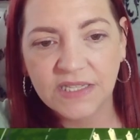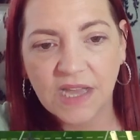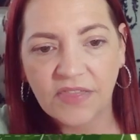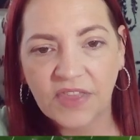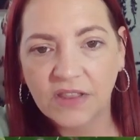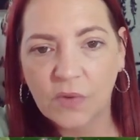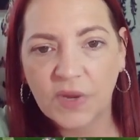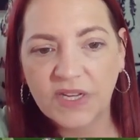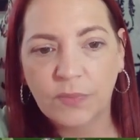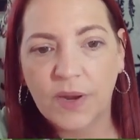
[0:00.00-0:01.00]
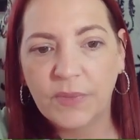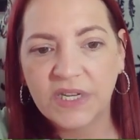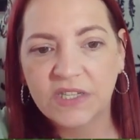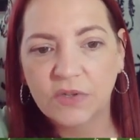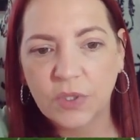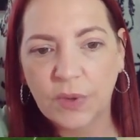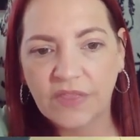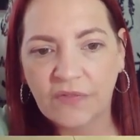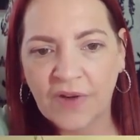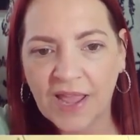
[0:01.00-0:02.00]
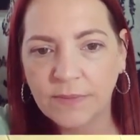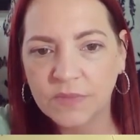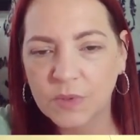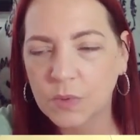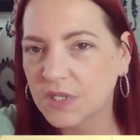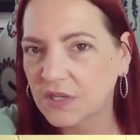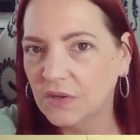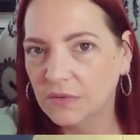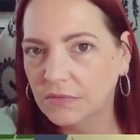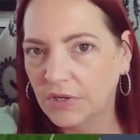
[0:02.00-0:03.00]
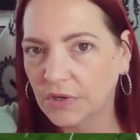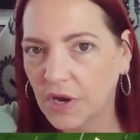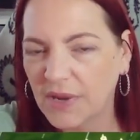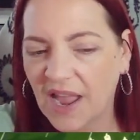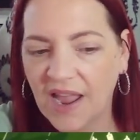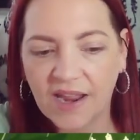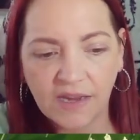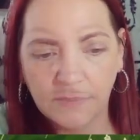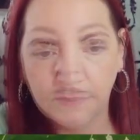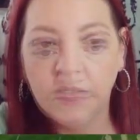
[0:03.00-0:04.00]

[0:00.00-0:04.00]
I think that when we still do it, the flames will still look okay.